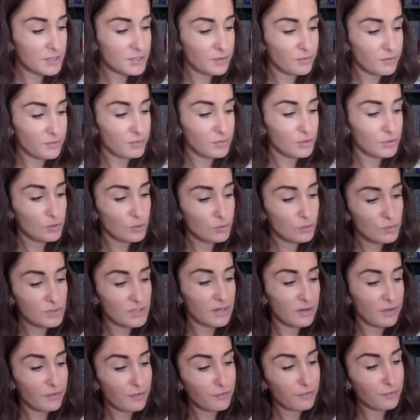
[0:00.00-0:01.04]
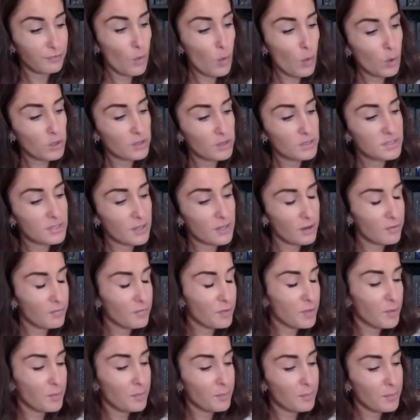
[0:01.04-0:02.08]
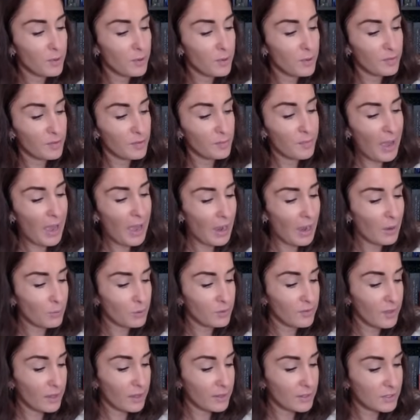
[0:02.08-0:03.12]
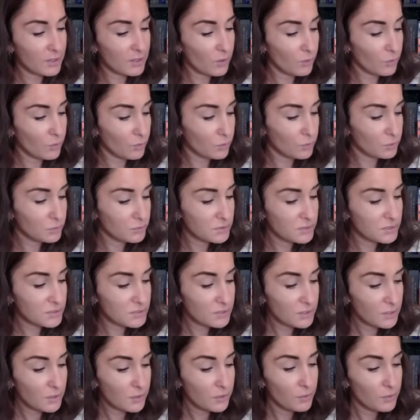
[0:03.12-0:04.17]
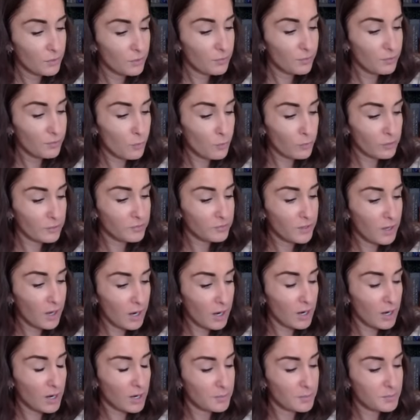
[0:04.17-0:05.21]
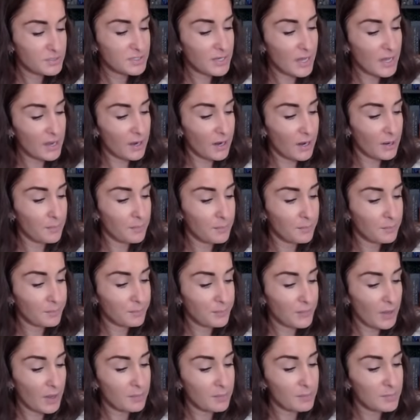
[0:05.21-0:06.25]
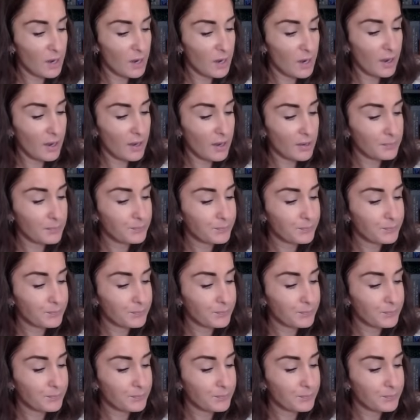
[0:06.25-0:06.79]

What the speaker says: of using force of the power that he holds. 4 of Cups, and I'm not